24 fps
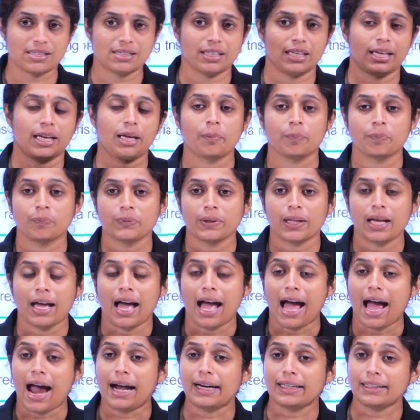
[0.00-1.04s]
say.
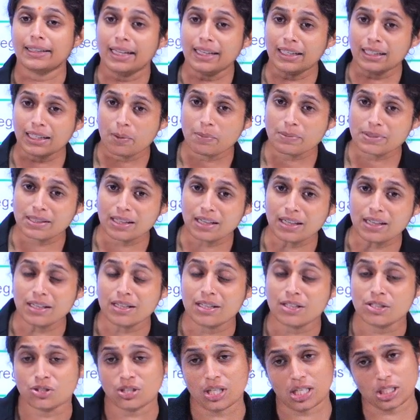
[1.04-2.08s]
And then comes the
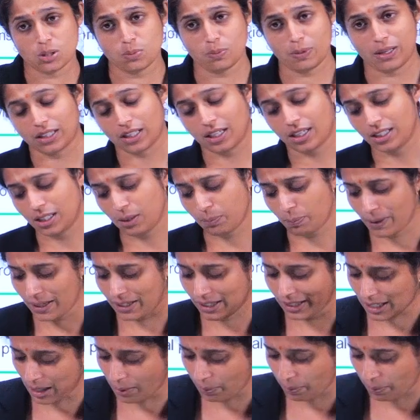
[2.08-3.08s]
judgment. Depending